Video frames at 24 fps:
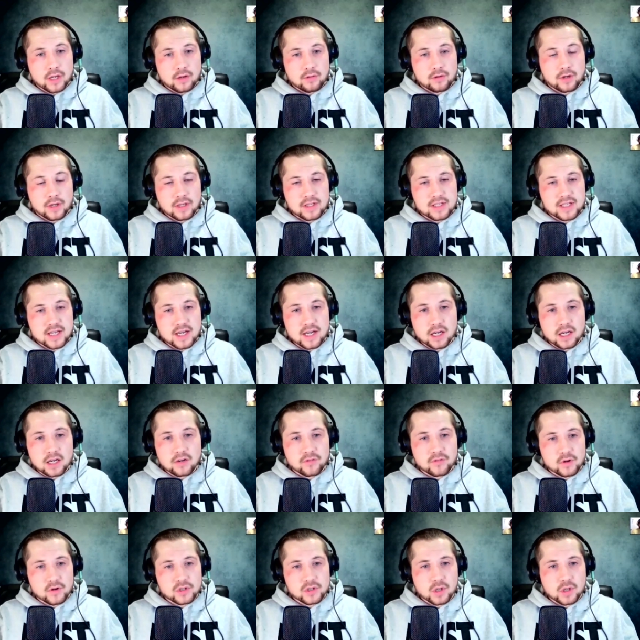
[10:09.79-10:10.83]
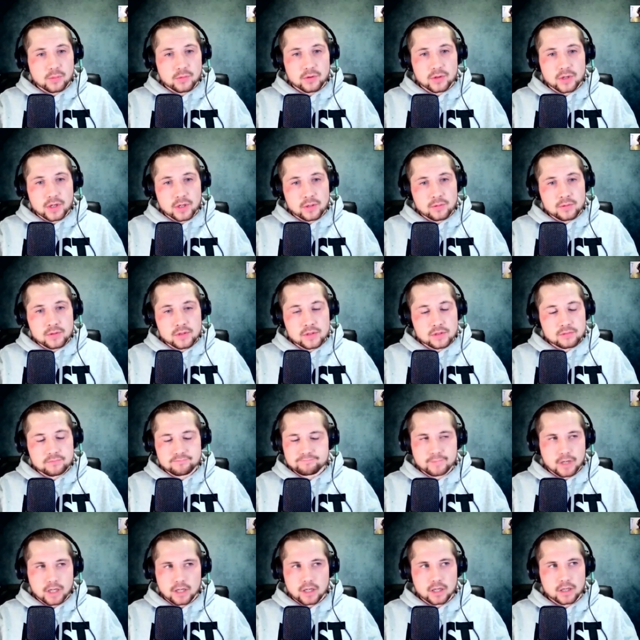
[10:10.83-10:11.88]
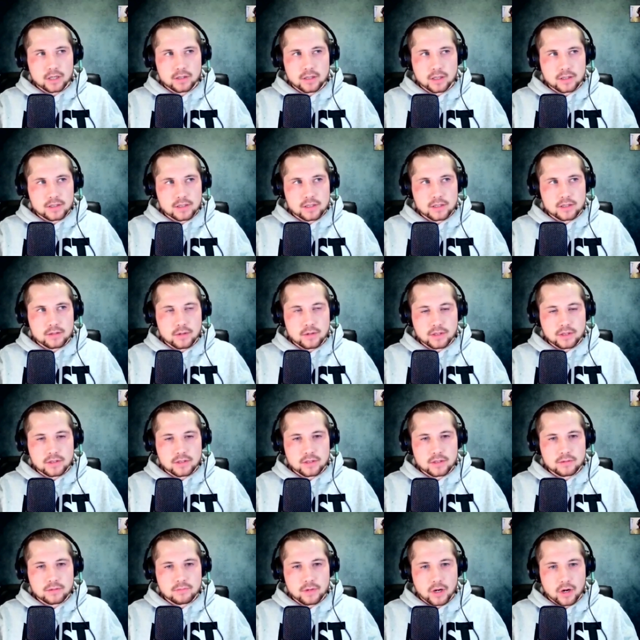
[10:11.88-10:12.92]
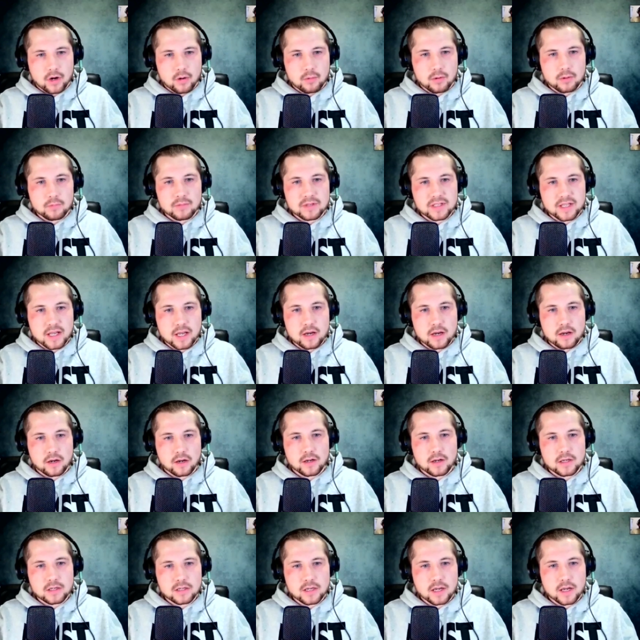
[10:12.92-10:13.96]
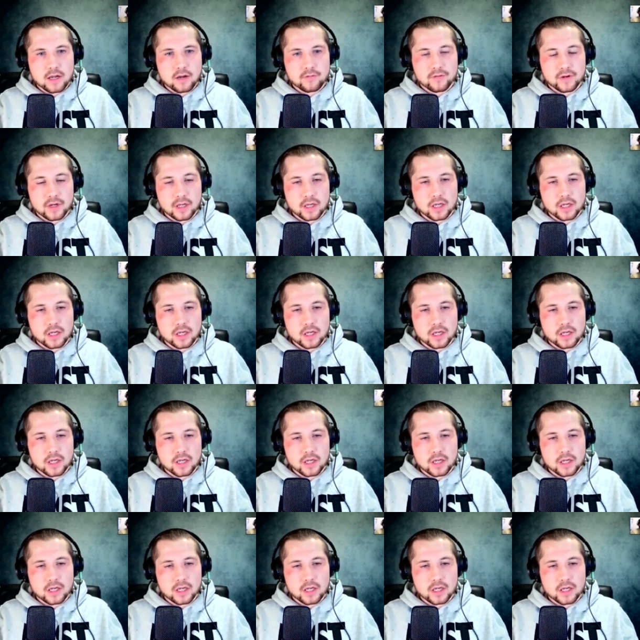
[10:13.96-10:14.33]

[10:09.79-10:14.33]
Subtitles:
conceding the first couple of rounds, I think it's a terrible mistake on his half. I think